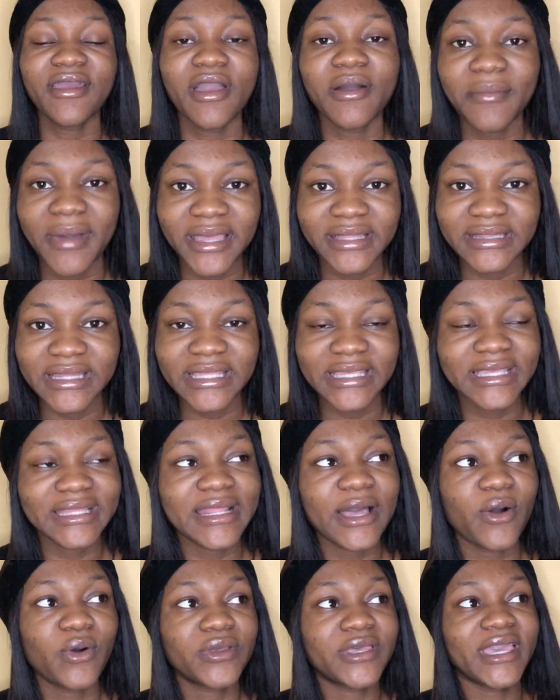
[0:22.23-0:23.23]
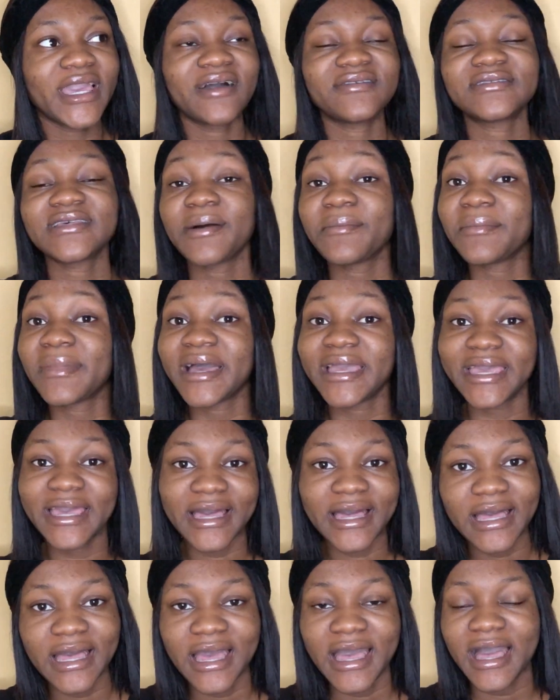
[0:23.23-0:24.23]
am I thinking that, okay, after
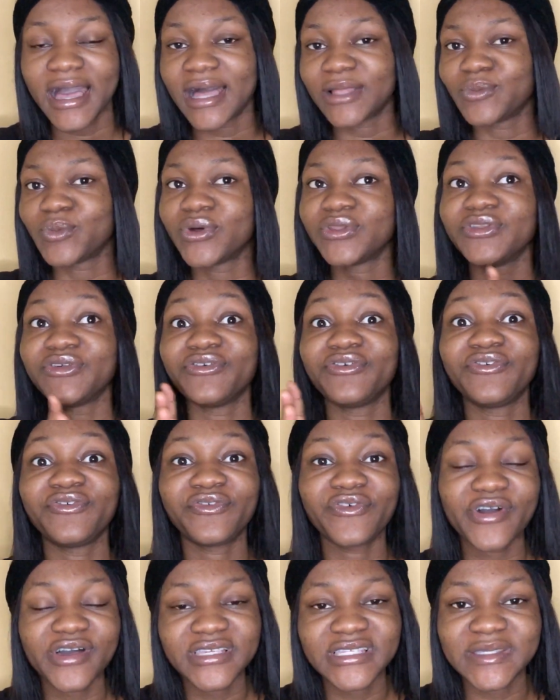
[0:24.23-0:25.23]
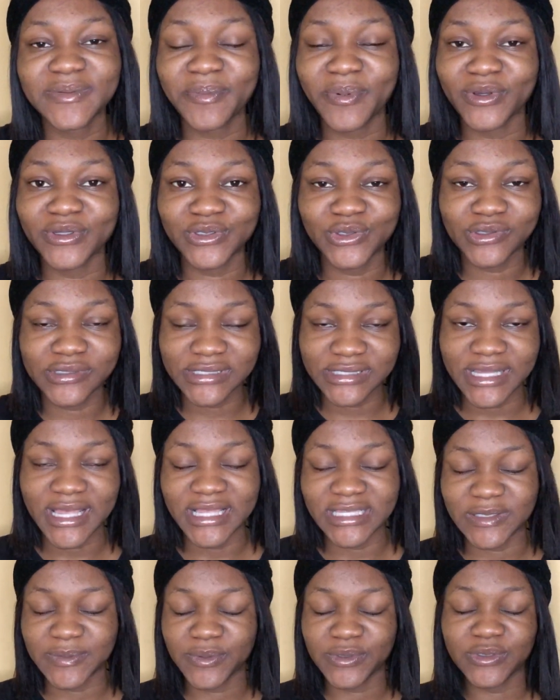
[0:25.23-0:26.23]
Maya had won the first sponsor
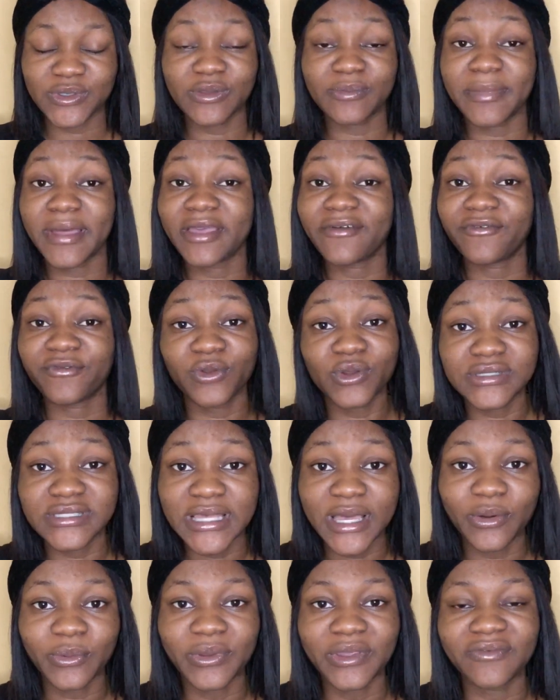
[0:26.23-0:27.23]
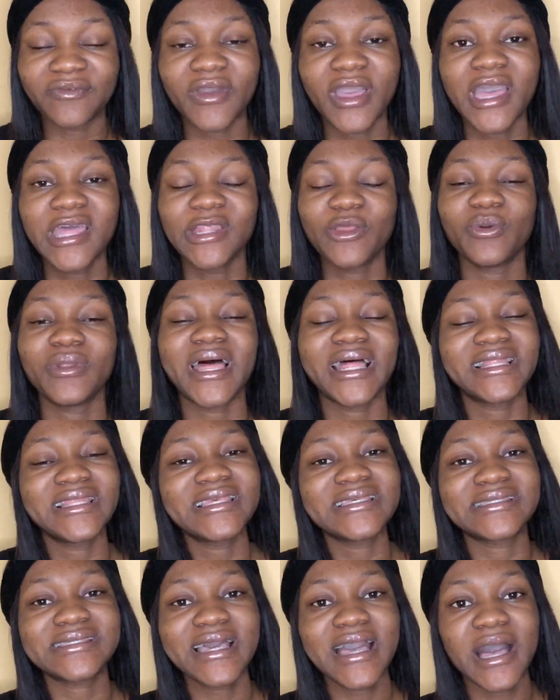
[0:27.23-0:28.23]
tag sponsored by Flutterwave, they would at
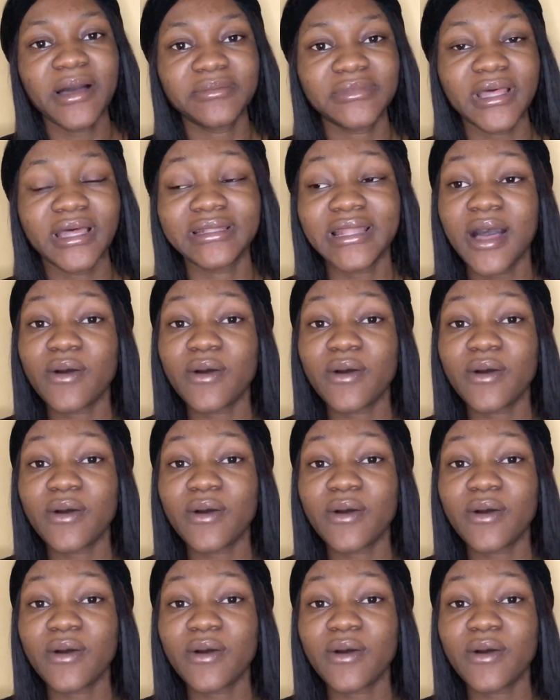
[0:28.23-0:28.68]
least calm down.